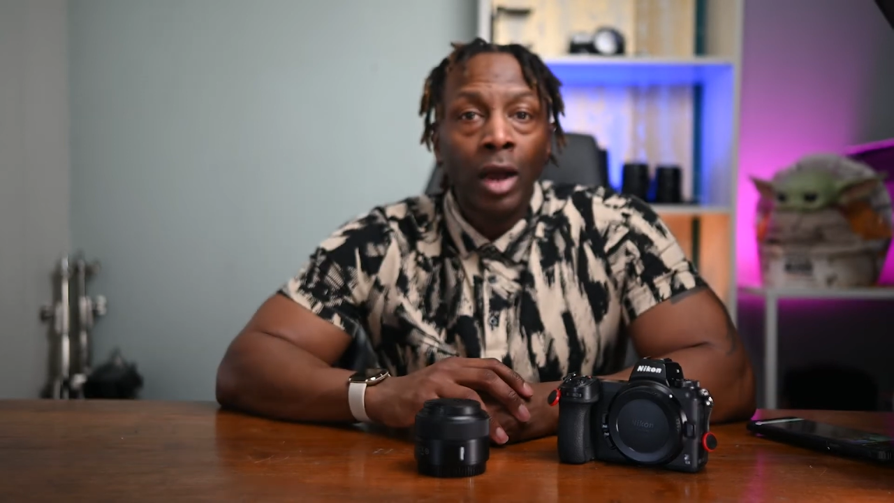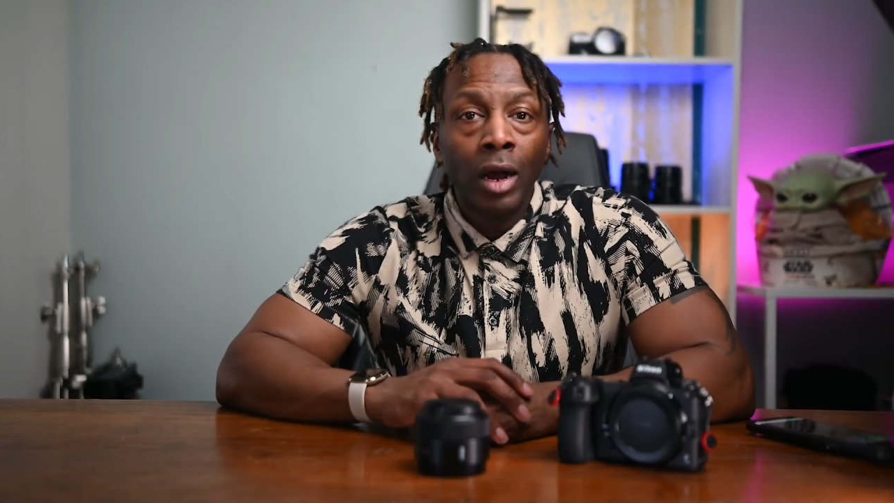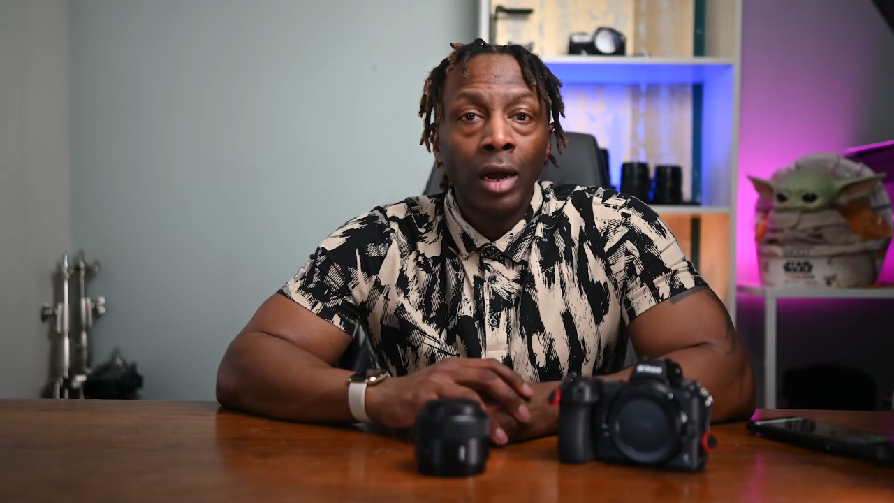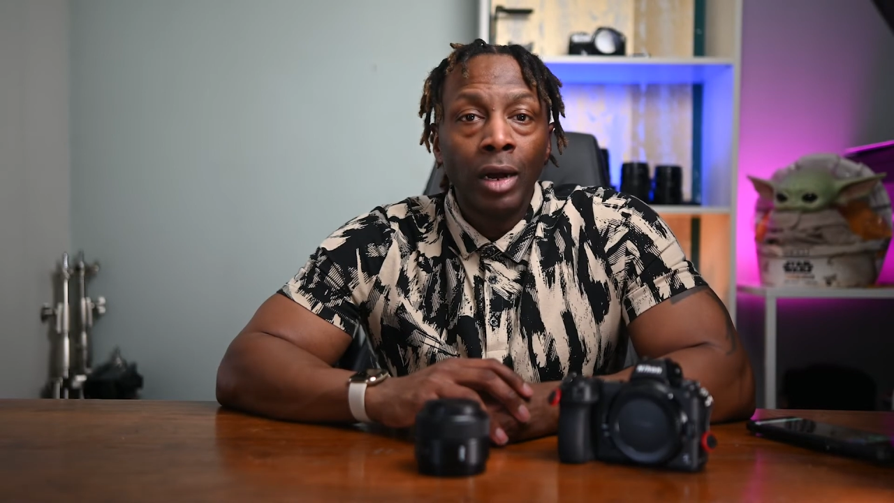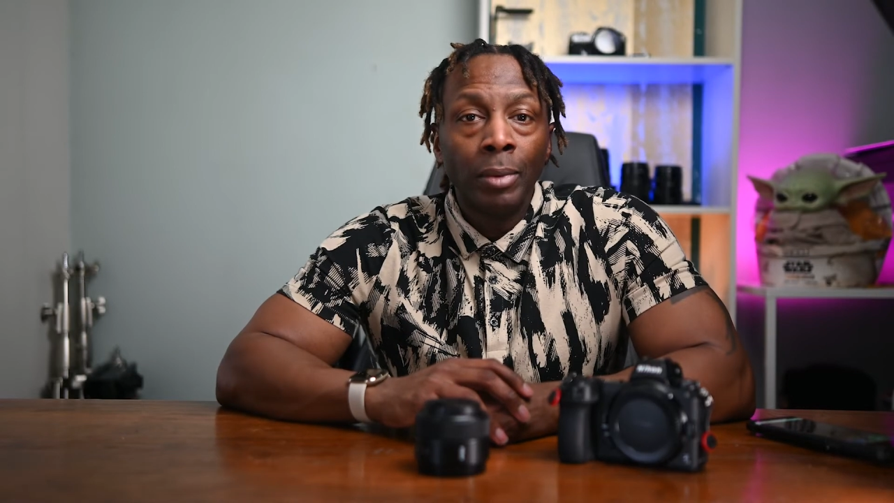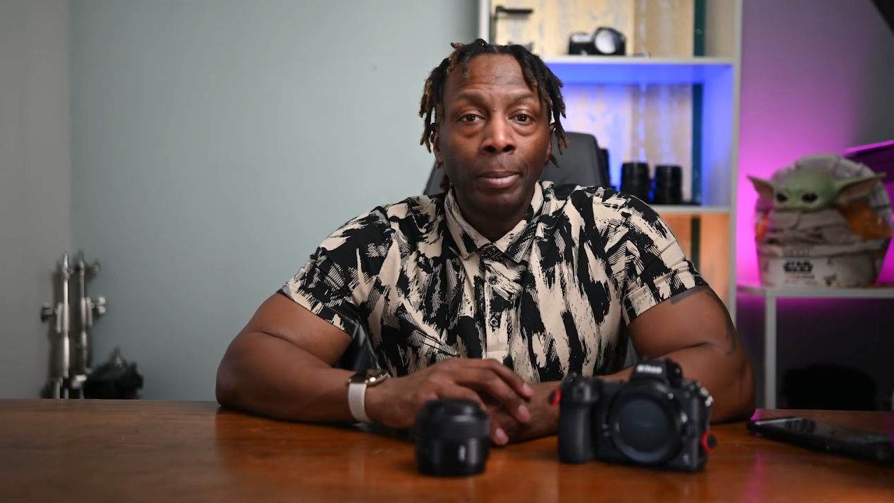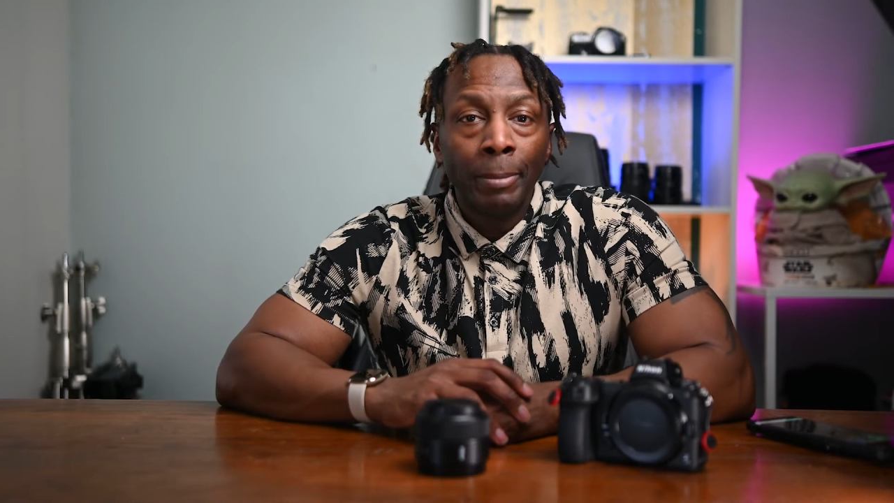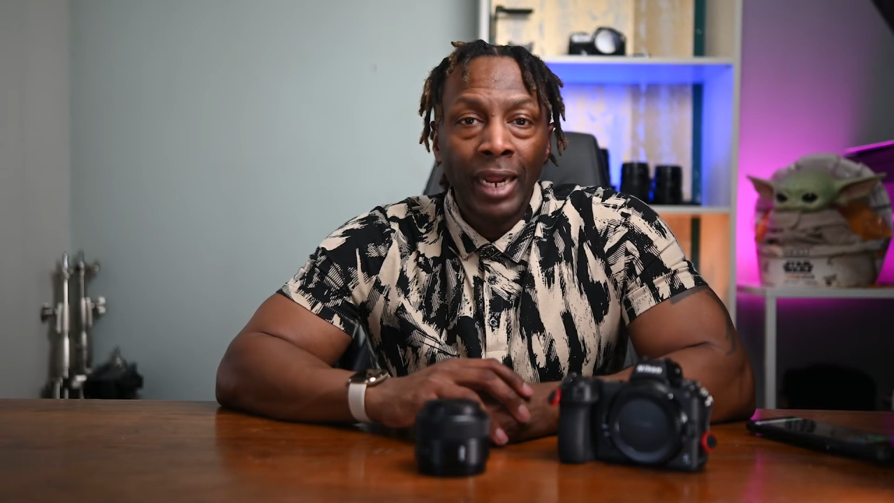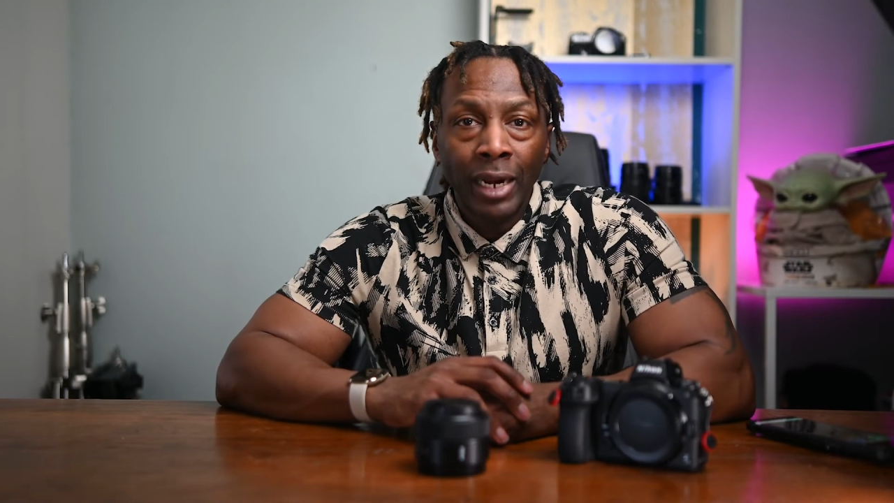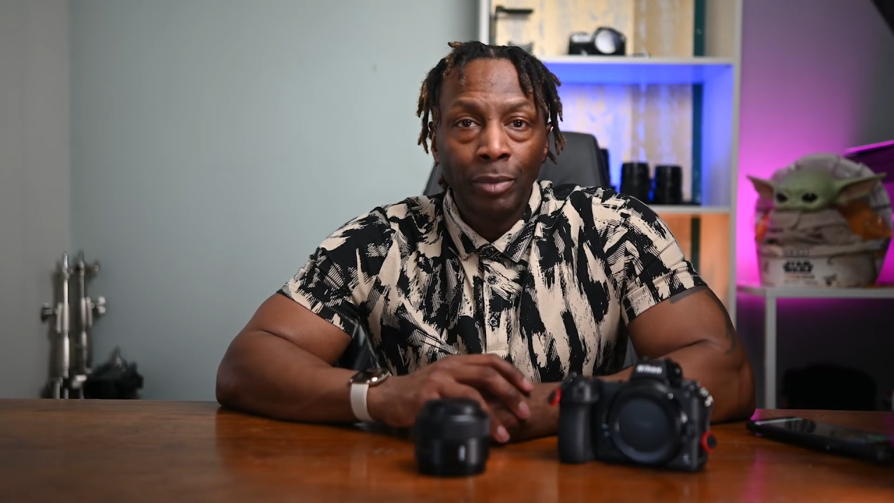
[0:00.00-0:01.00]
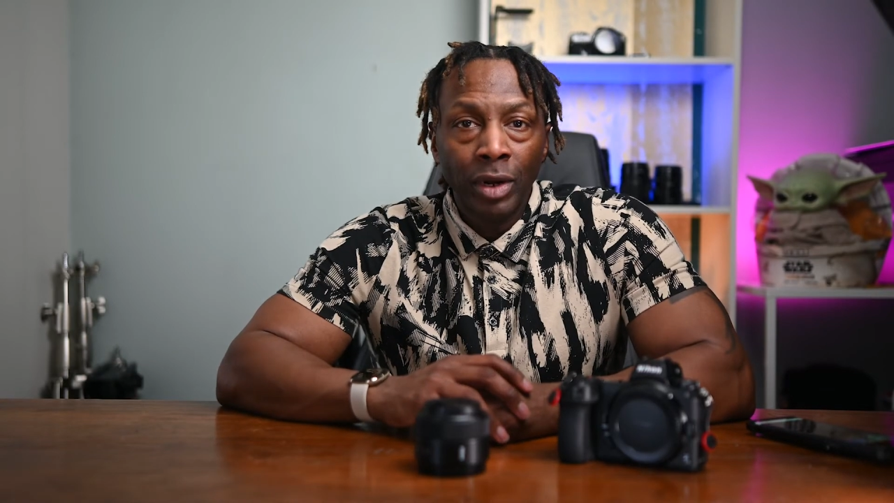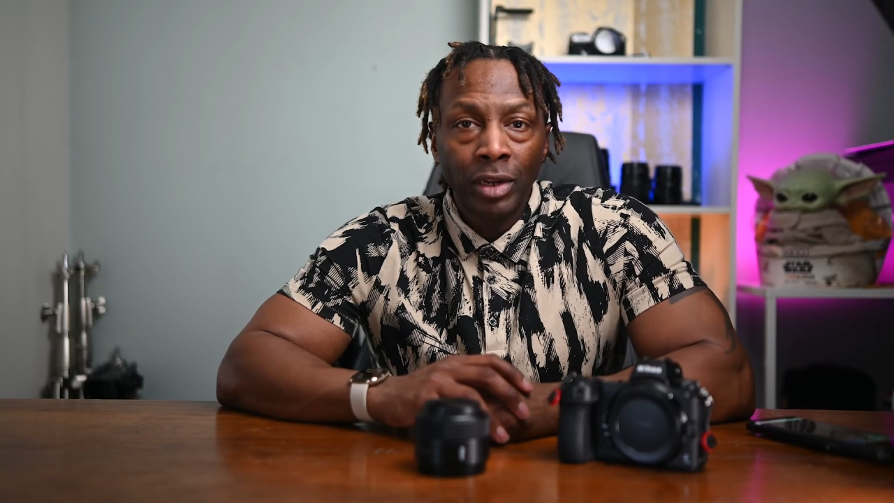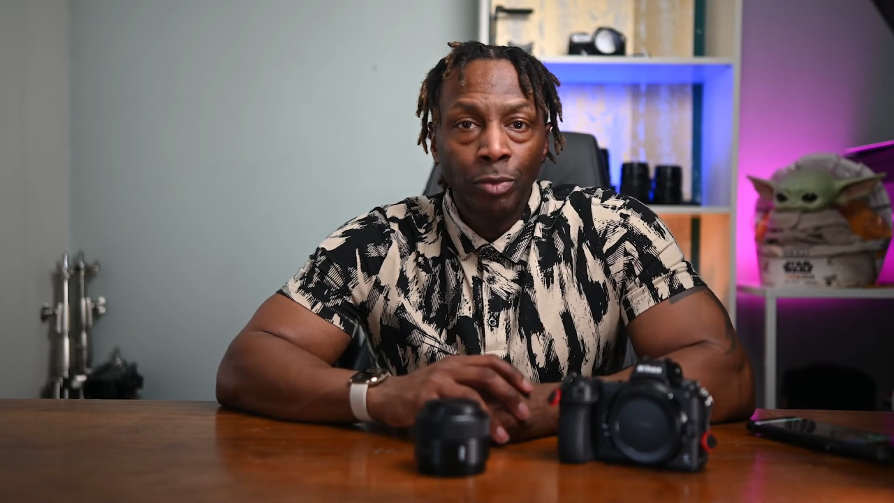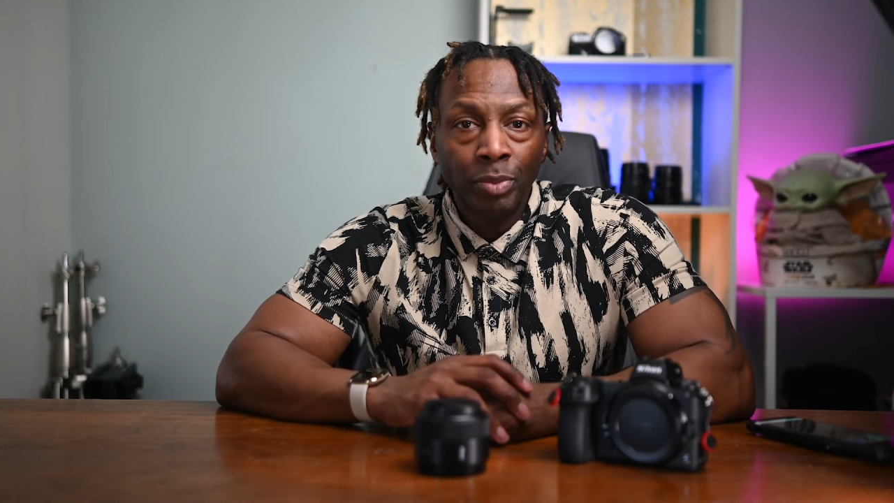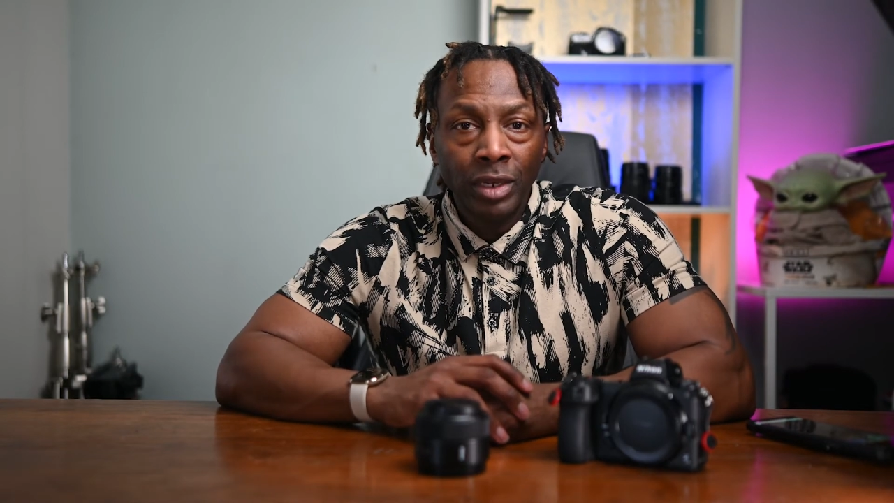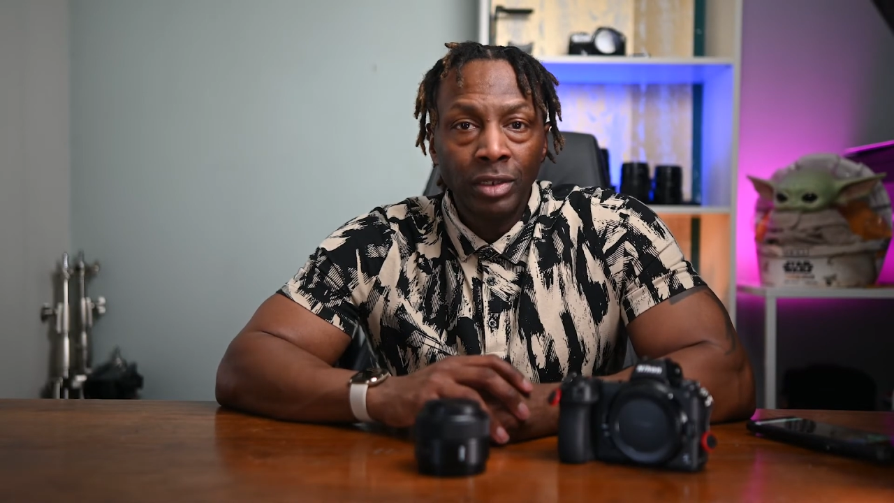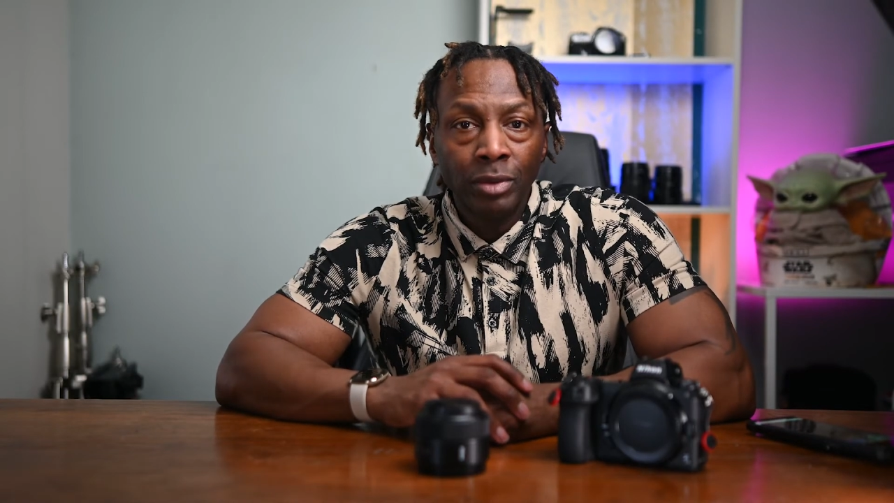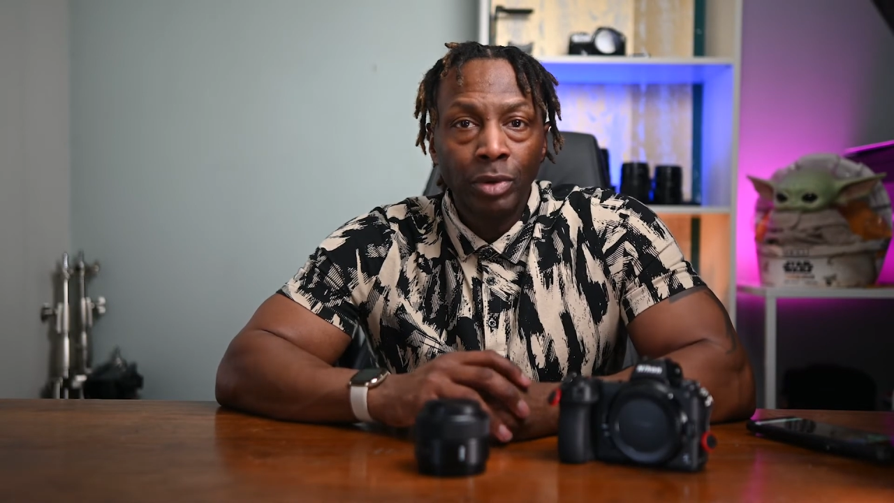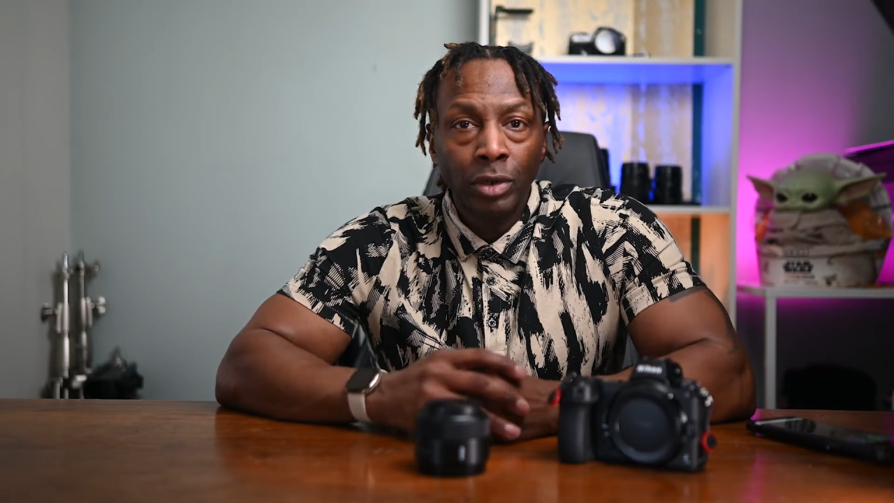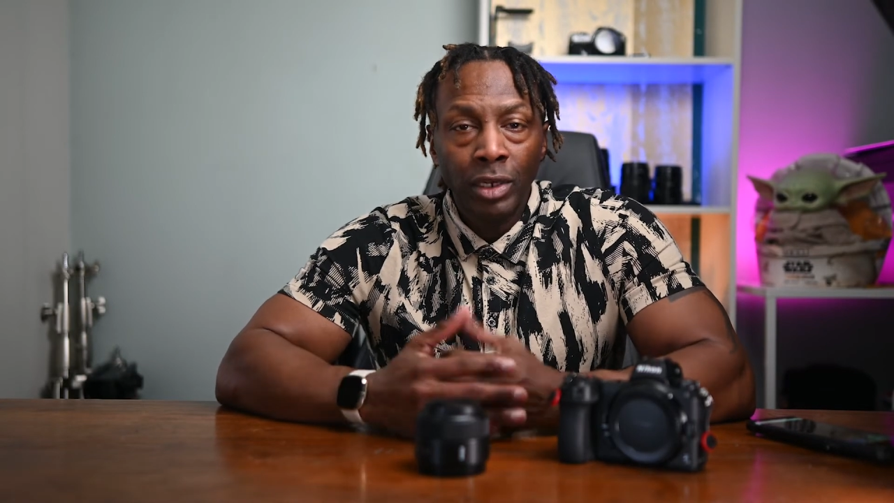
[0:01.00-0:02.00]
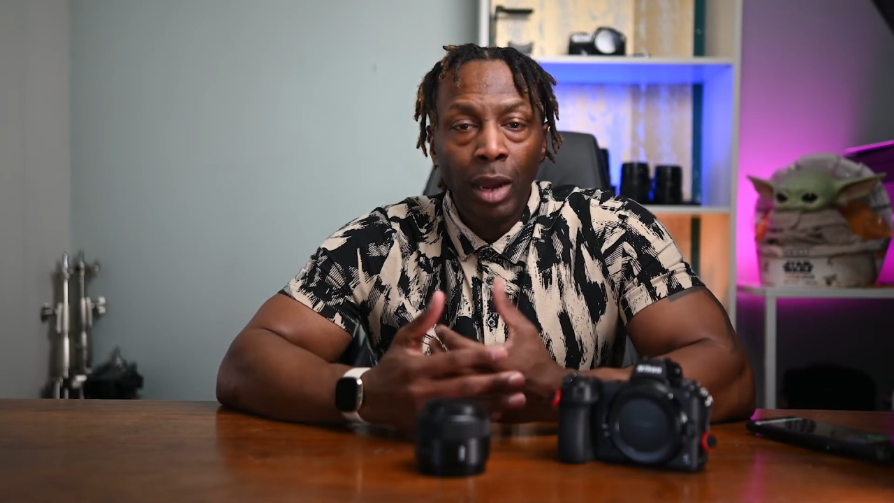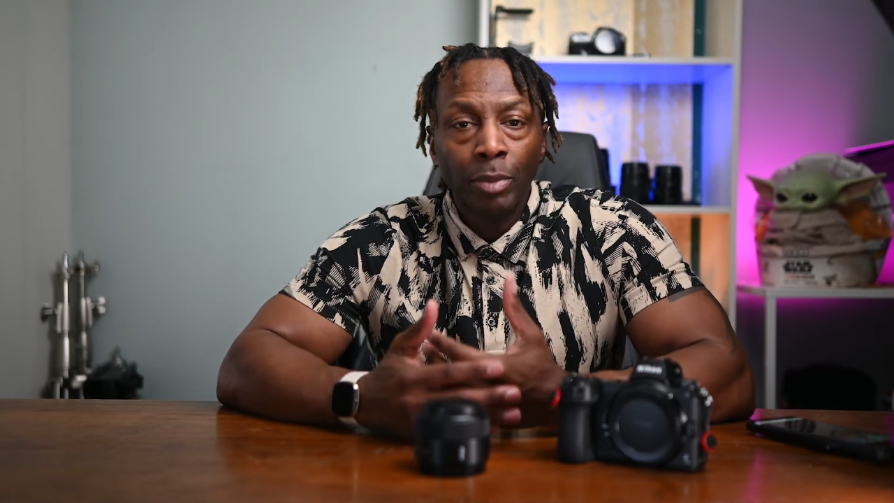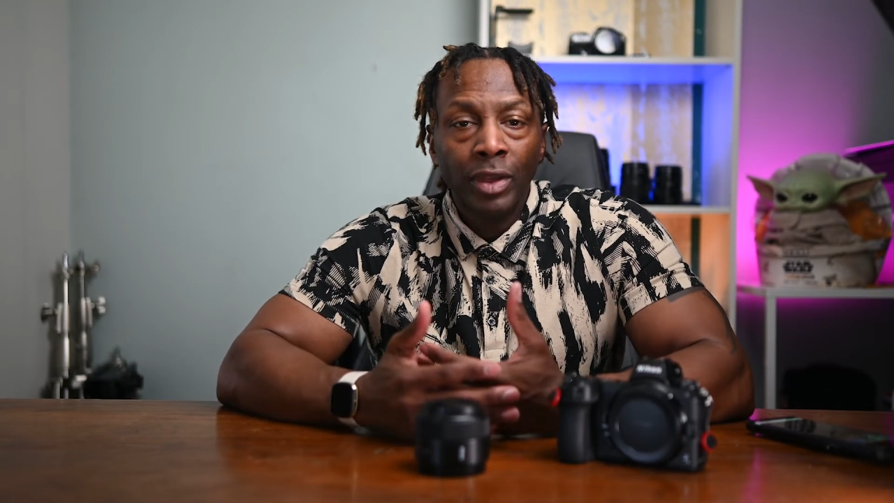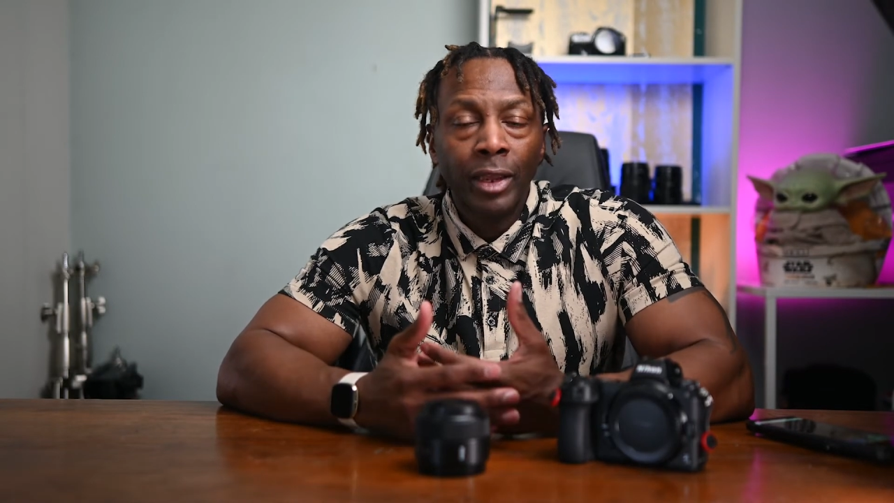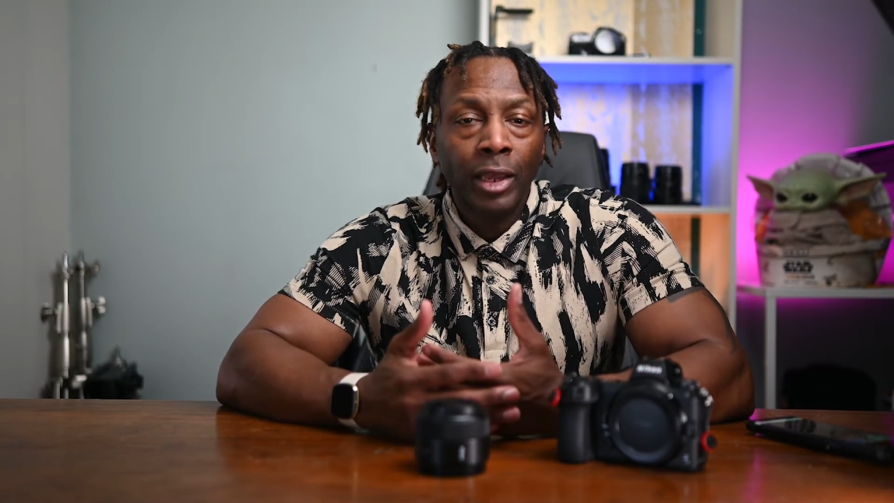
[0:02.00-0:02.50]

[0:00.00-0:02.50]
But I didn't bring another piece to put on top of